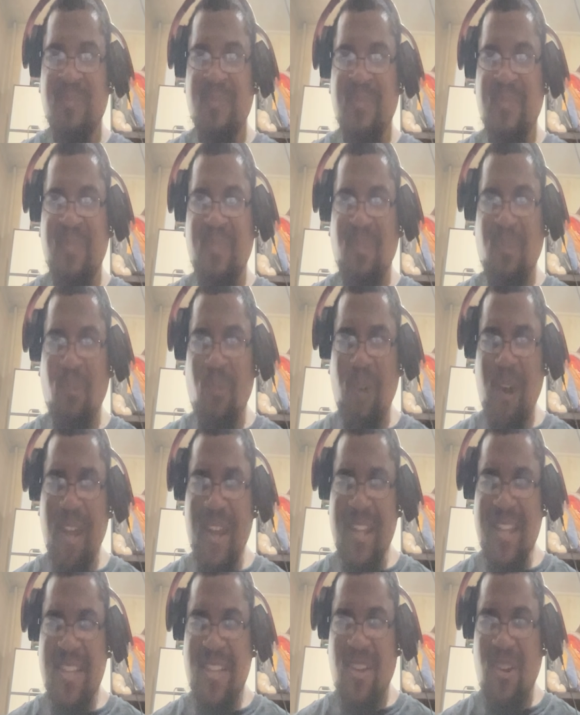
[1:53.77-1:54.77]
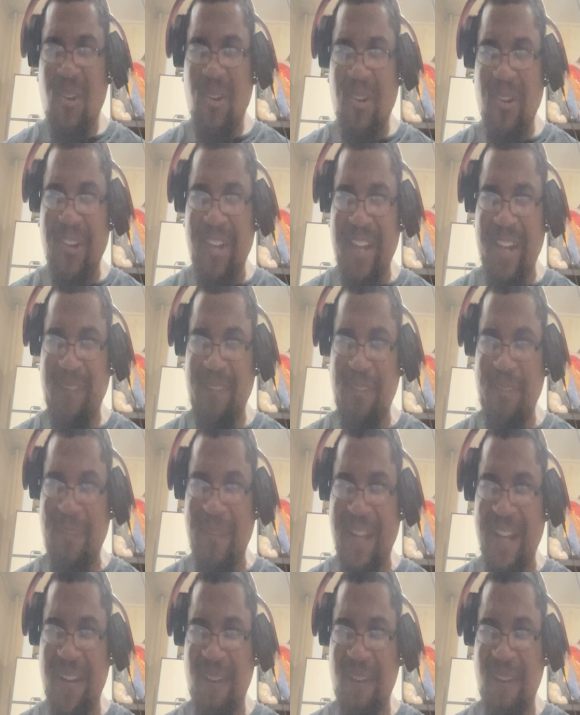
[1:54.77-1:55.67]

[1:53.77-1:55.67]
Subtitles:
What is going on, everybody,